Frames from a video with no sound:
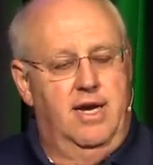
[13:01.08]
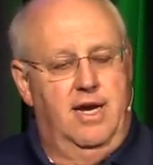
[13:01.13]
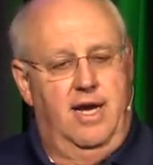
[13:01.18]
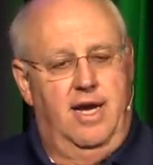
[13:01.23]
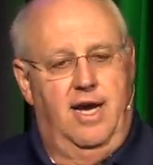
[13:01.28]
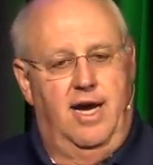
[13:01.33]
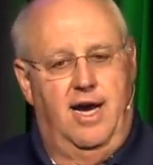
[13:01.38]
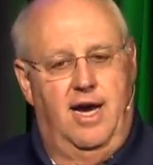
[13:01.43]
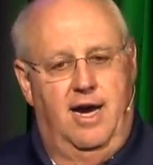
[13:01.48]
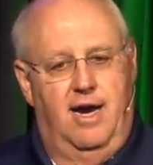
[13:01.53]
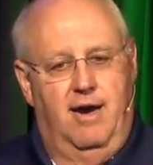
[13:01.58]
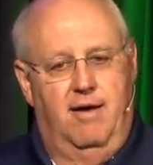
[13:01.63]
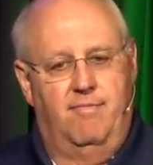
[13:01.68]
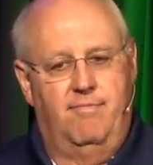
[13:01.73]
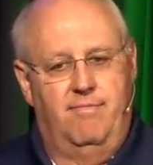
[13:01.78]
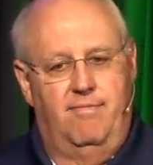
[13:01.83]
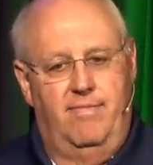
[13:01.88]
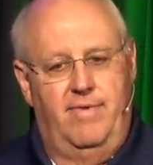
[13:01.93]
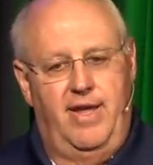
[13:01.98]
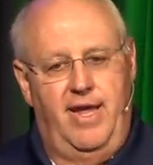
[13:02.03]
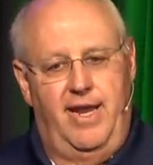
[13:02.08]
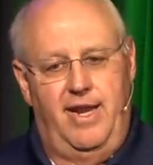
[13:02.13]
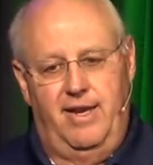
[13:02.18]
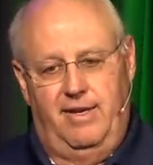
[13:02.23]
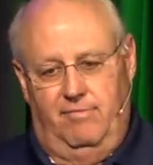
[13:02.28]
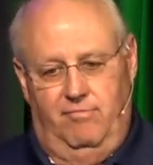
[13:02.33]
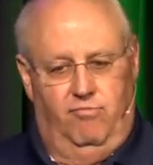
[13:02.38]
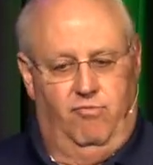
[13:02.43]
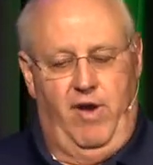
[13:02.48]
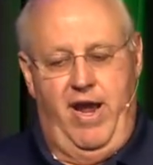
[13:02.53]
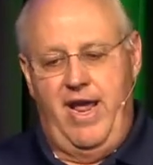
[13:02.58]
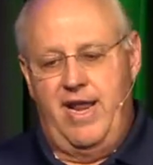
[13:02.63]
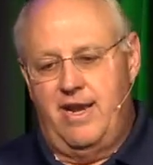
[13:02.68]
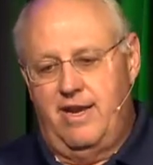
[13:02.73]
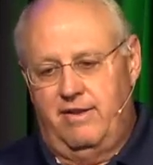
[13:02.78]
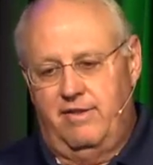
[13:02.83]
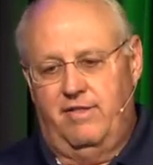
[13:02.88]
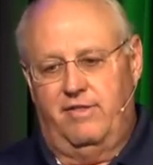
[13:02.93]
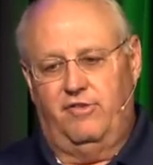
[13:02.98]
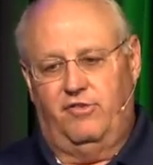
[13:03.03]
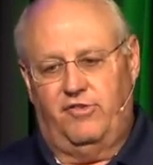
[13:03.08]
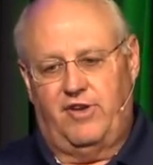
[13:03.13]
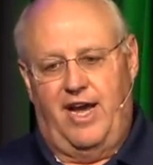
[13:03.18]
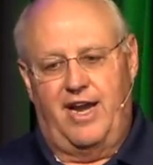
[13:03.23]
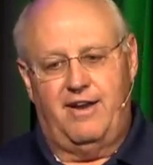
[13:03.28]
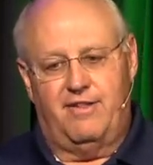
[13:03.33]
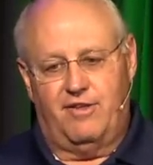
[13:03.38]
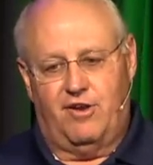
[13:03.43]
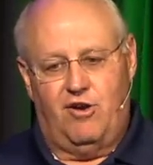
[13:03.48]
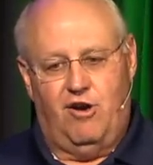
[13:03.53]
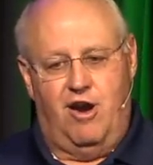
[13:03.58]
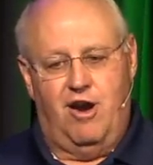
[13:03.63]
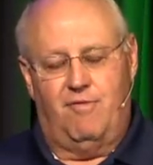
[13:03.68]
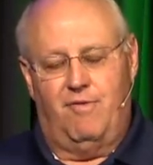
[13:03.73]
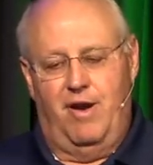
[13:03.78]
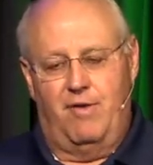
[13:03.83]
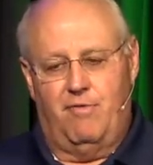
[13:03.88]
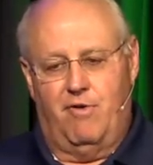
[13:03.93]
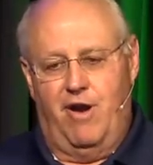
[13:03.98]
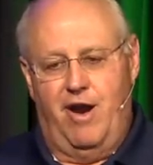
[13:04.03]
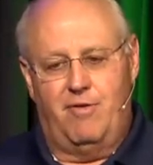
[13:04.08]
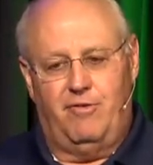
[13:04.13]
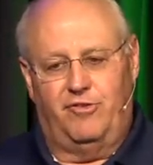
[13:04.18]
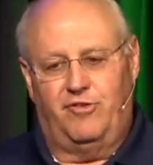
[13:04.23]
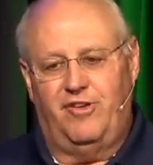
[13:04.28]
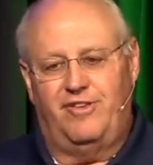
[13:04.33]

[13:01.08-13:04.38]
Um, and it ran into the side of the car right where I was.